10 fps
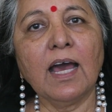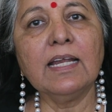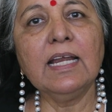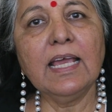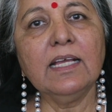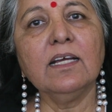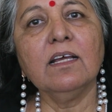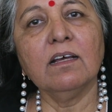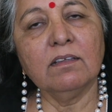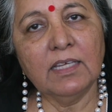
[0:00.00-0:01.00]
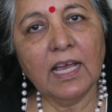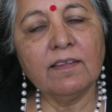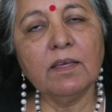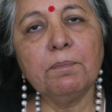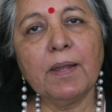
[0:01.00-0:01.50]
unlike the
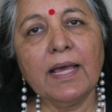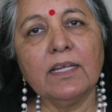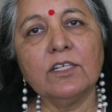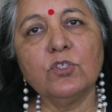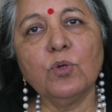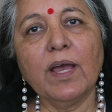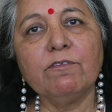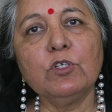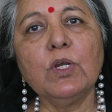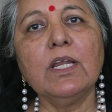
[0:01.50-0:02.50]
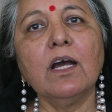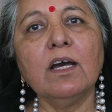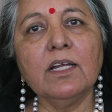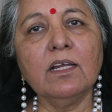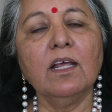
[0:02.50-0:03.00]
other planets who have to
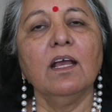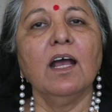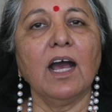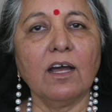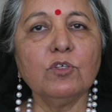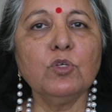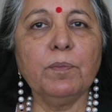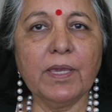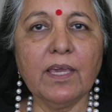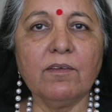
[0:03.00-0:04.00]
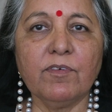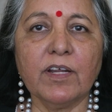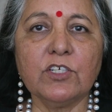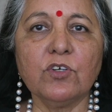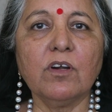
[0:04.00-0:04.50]
learn how to behave
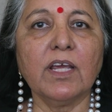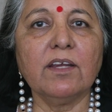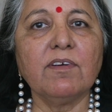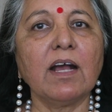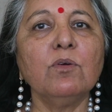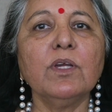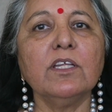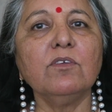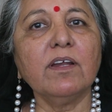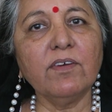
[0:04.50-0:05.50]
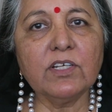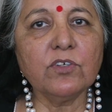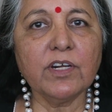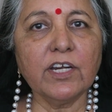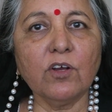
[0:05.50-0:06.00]
retrograde. Rahu Ketu are
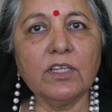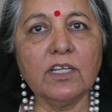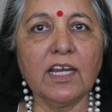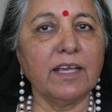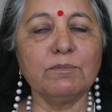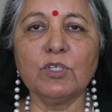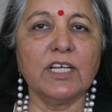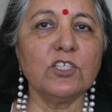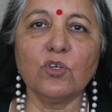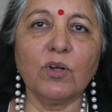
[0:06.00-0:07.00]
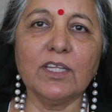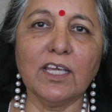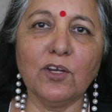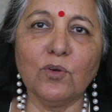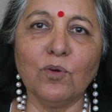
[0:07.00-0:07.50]
retrograde all the time, so that's all
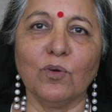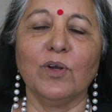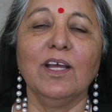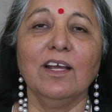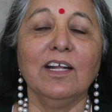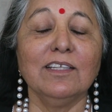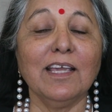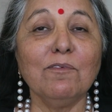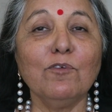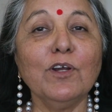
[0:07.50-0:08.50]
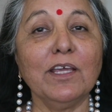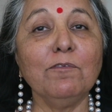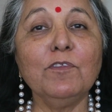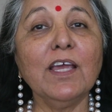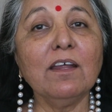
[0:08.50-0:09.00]
they know. Therefore,
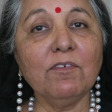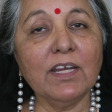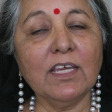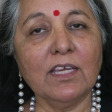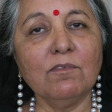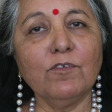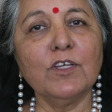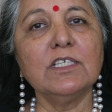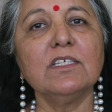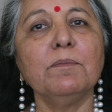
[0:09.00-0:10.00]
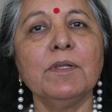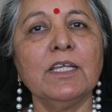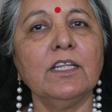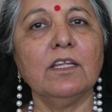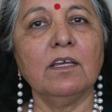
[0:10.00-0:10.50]
if they are very influenceable
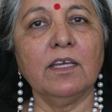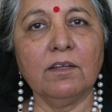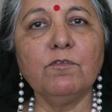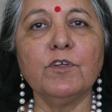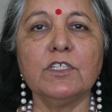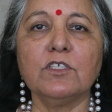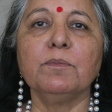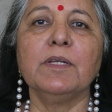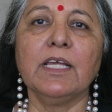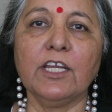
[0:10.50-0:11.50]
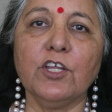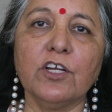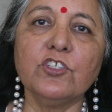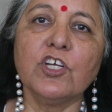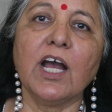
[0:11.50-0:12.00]
in
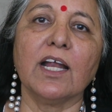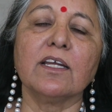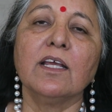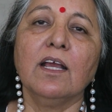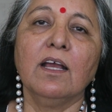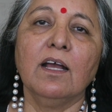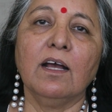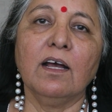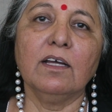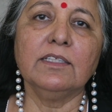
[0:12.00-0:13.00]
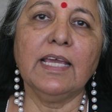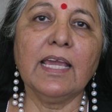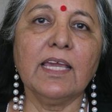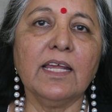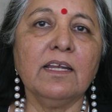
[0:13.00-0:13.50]
your chart,
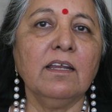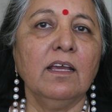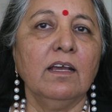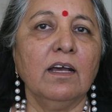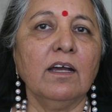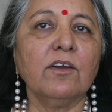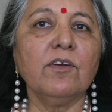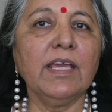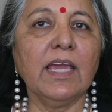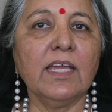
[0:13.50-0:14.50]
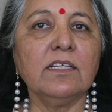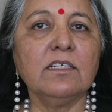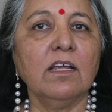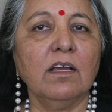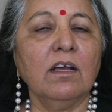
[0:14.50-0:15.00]
they can
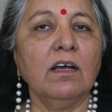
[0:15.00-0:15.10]
create